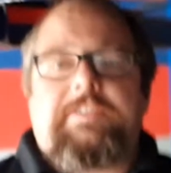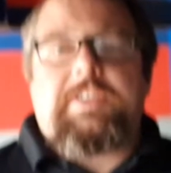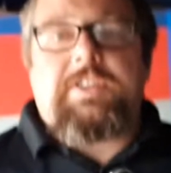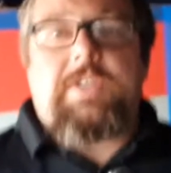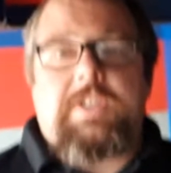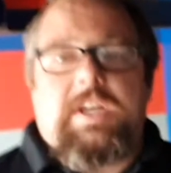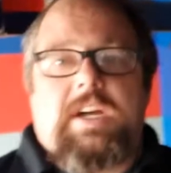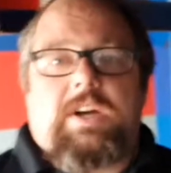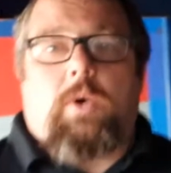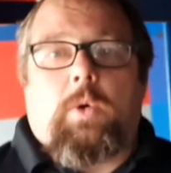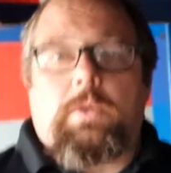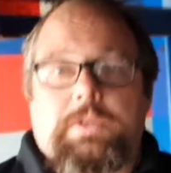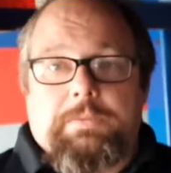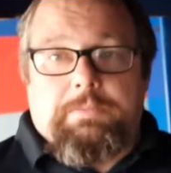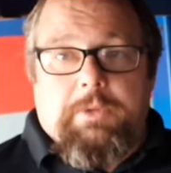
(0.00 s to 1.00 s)
this
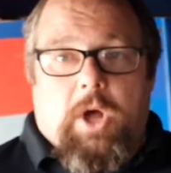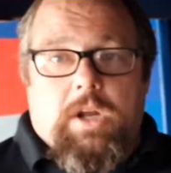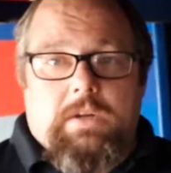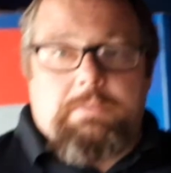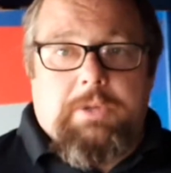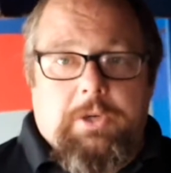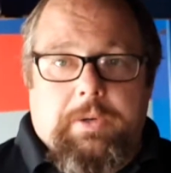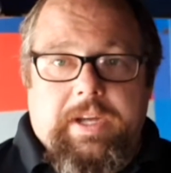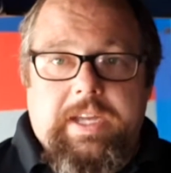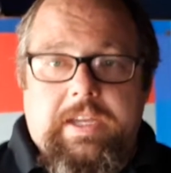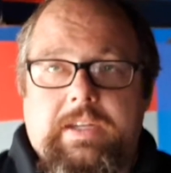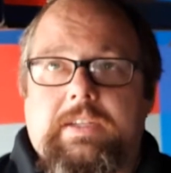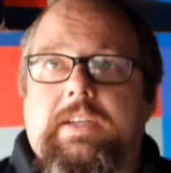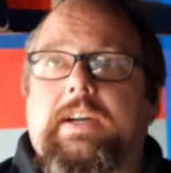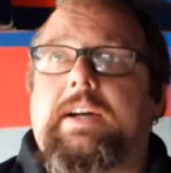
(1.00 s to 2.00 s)
older model Buick
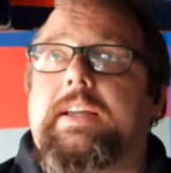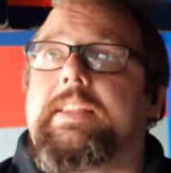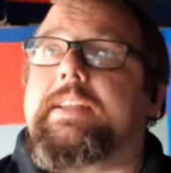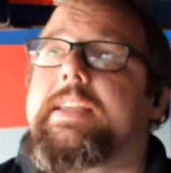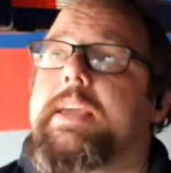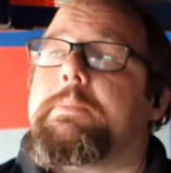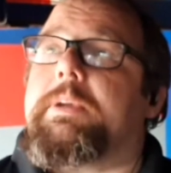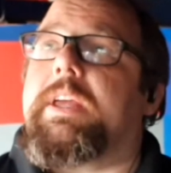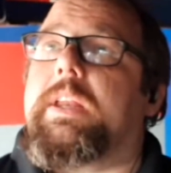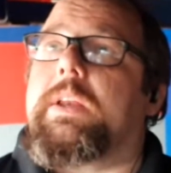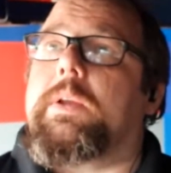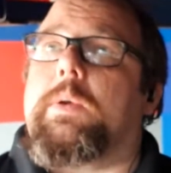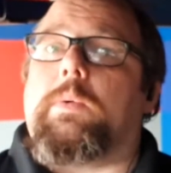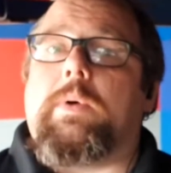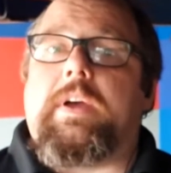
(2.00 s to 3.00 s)
that came
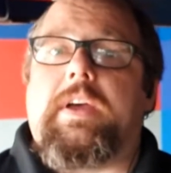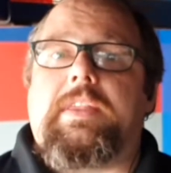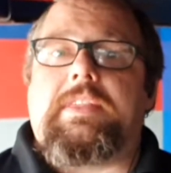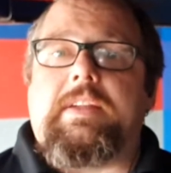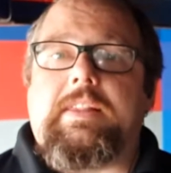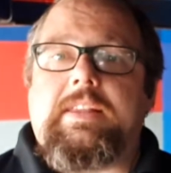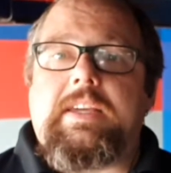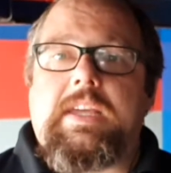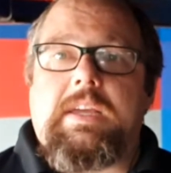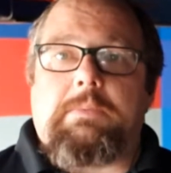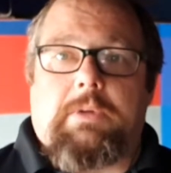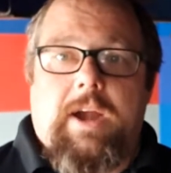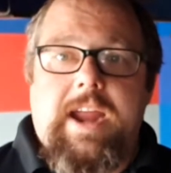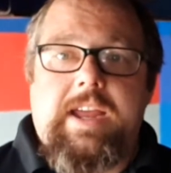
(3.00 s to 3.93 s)
in with a leaking brake.